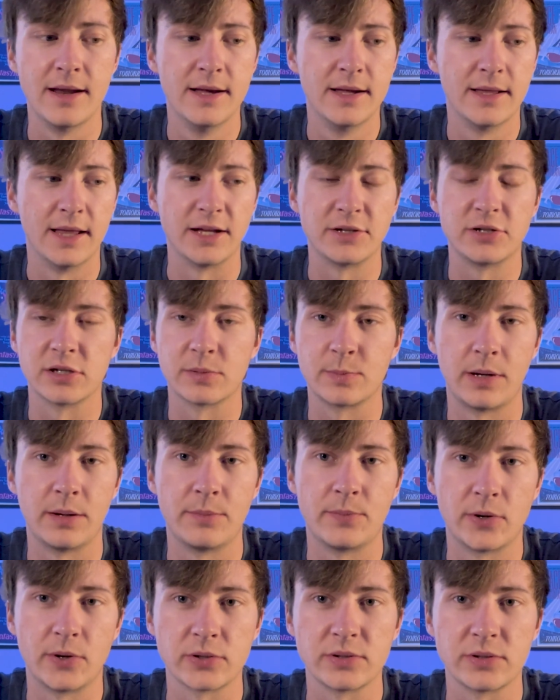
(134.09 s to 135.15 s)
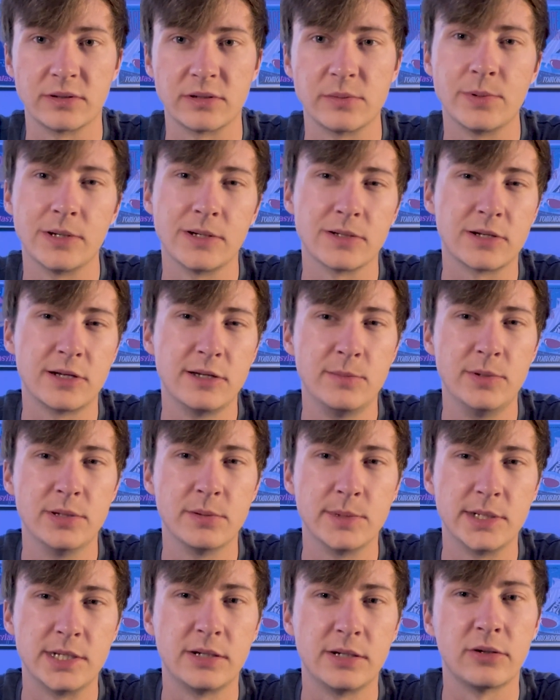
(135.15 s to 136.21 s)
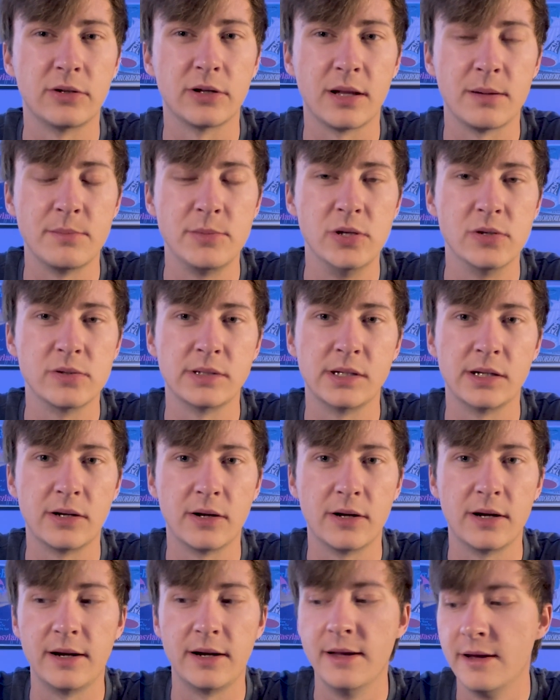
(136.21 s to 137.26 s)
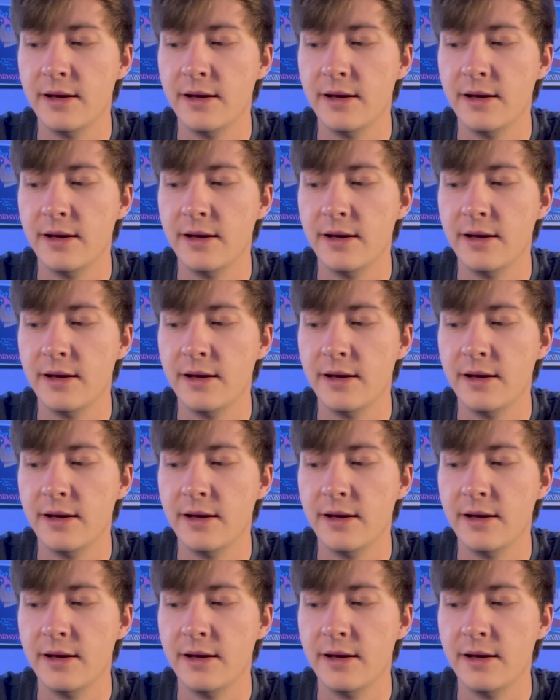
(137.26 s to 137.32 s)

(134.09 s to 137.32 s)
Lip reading: That's just my personal experience. Could be the material I'm using it on.